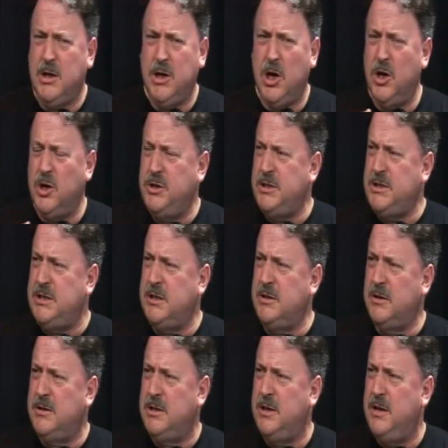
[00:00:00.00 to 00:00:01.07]
codicil
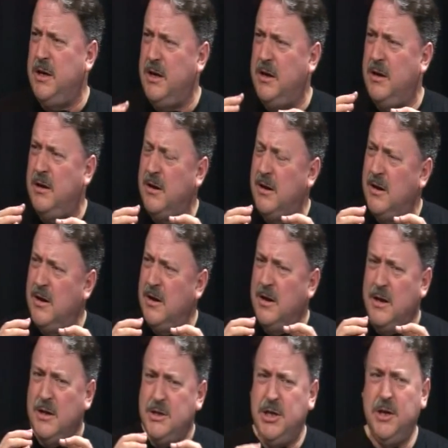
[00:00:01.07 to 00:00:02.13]
to their
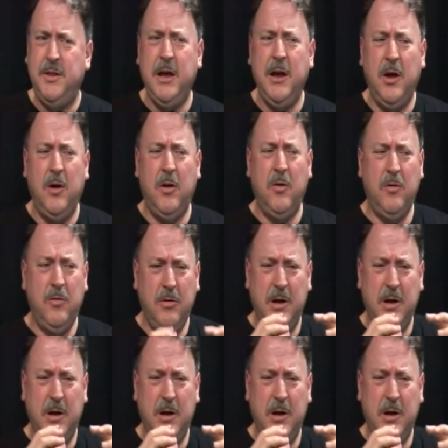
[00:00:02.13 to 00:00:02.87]
whole